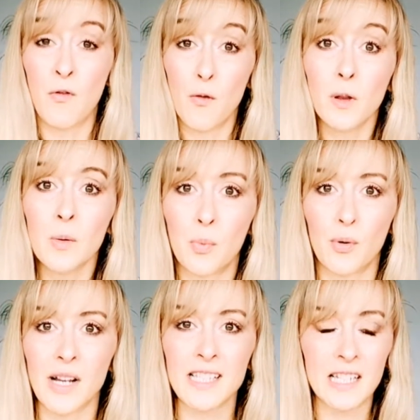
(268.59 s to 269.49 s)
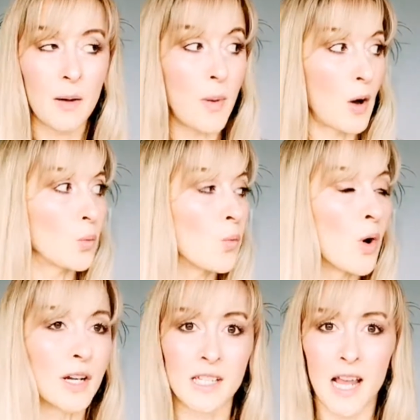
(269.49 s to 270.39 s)
fully present about
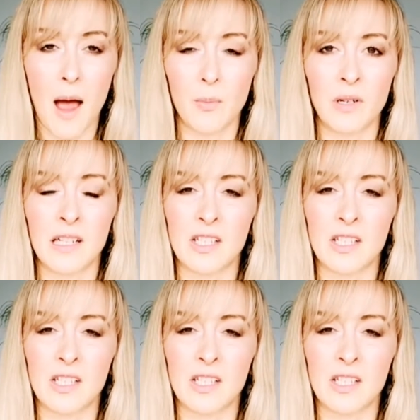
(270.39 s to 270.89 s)
what is happening.